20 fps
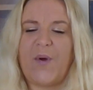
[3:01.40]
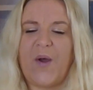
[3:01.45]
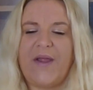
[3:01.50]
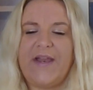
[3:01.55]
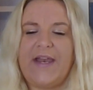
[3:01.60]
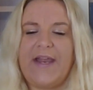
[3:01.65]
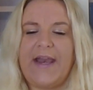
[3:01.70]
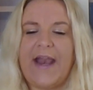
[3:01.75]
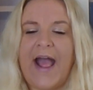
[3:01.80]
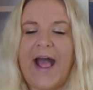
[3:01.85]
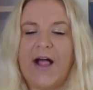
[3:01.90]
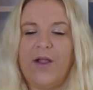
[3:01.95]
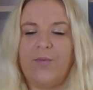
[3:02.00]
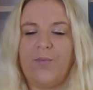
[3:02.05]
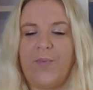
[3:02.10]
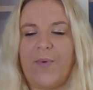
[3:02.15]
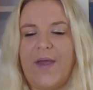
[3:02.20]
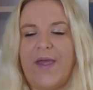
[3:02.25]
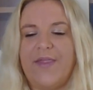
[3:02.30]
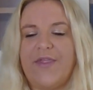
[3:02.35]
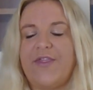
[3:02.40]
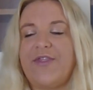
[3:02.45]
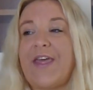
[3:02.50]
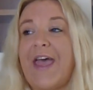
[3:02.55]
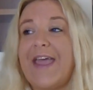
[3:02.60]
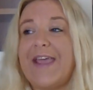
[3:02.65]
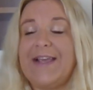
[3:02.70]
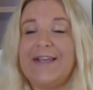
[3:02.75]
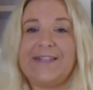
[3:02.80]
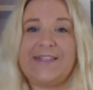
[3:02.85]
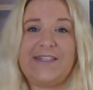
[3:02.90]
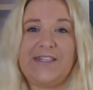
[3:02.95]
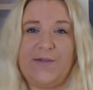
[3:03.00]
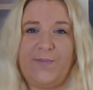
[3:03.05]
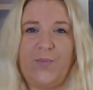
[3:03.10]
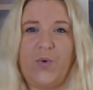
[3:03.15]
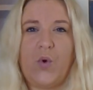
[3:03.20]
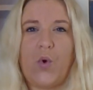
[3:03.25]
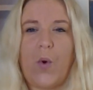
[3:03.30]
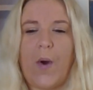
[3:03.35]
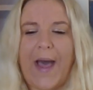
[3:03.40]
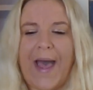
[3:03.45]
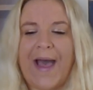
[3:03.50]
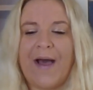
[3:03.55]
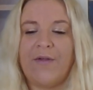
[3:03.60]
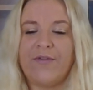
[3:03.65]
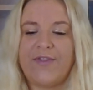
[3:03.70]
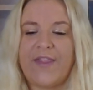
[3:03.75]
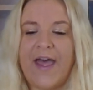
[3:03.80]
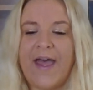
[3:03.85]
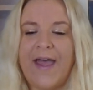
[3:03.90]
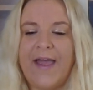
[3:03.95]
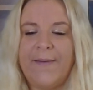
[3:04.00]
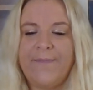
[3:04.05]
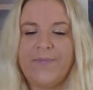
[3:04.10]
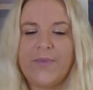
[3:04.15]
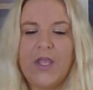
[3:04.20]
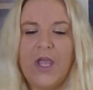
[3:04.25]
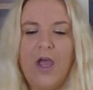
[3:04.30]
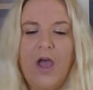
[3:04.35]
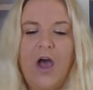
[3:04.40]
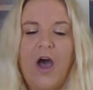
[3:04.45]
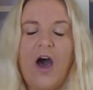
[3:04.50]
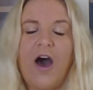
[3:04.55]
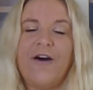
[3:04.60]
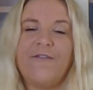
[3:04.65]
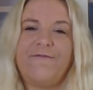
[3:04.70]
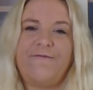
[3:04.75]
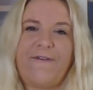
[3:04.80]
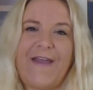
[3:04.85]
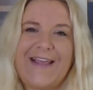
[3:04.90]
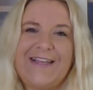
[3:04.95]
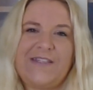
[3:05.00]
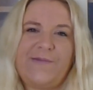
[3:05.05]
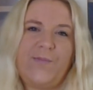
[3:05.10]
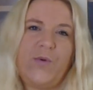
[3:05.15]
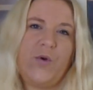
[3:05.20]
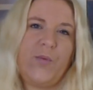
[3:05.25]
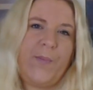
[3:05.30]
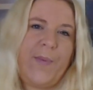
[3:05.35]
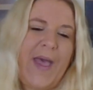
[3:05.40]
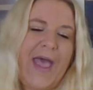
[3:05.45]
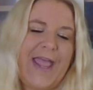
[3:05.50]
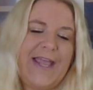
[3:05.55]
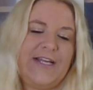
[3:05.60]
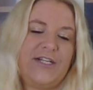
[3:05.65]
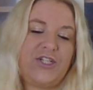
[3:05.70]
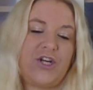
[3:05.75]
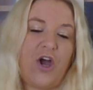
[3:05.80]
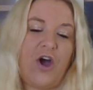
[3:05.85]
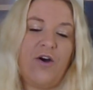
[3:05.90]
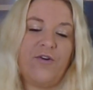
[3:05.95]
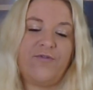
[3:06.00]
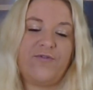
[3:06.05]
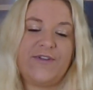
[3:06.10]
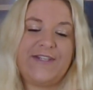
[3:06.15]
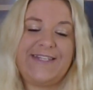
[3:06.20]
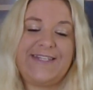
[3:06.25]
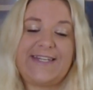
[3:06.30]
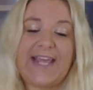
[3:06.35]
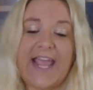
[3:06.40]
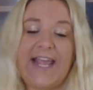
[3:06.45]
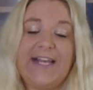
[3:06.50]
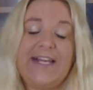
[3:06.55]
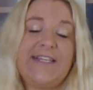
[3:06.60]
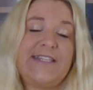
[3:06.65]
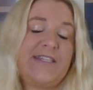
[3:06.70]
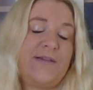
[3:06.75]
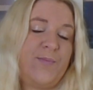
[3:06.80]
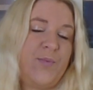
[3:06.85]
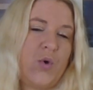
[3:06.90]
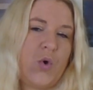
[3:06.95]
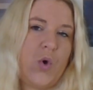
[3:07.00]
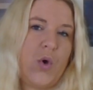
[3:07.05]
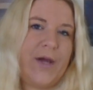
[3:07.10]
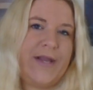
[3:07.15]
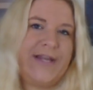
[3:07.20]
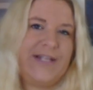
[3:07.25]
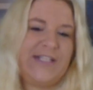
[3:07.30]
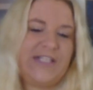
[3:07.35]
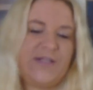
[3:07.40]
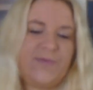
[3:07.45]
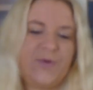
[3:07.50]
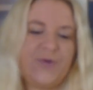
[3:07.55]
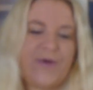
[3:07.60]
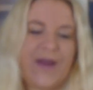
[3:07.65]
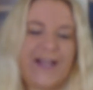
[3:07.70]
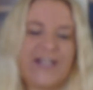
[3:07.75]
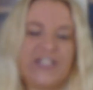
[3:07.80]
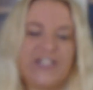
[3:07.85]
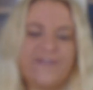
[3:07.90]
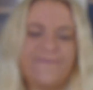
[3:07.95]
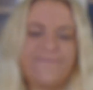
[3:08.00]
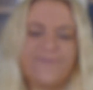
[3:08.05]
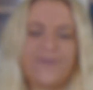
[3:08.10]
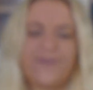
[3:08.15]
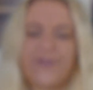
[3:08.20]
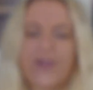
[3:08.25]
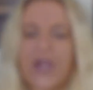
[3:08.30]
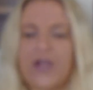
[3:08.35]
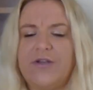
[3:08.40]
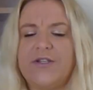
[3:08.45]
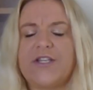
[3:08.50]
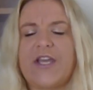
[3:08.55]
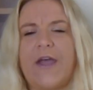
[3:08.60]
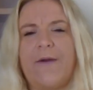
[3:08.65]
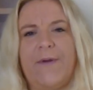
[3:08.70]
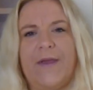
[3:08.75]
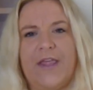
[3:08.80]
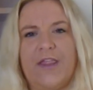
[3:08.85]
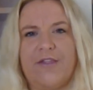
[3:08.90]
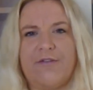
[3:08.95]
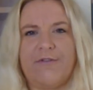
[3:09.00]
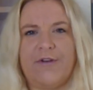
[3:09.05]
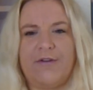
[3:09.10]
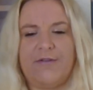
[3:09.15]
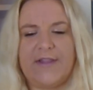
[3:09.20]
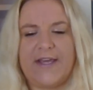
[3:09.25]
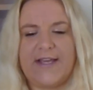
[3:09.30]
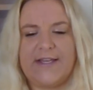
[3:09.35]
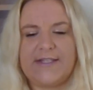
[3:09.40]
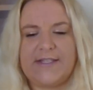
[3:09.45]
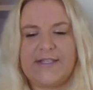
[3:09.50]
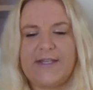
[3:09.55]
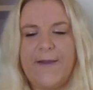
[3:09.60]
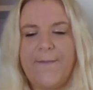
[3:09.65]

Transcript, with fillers: might need help with, there is support out there. Our Facebook page offers daily support and inspiration for those going through this.